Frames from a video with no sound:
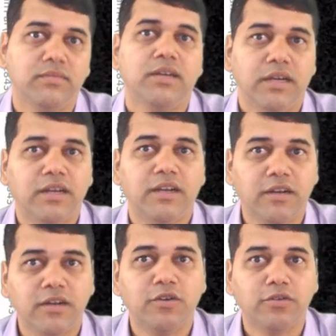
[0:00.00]

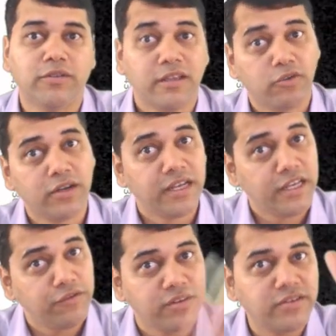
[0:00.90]
Internal controls has got an
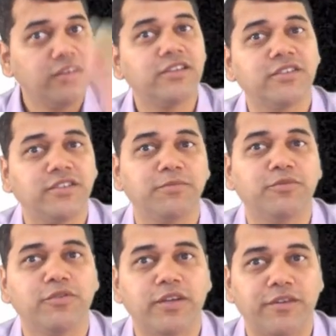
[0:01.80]
inverse
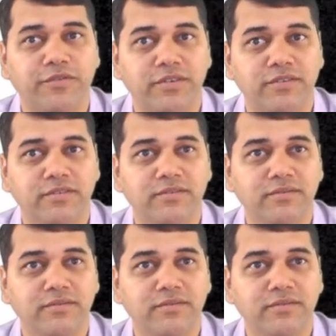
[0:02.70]
relationship to your efforts.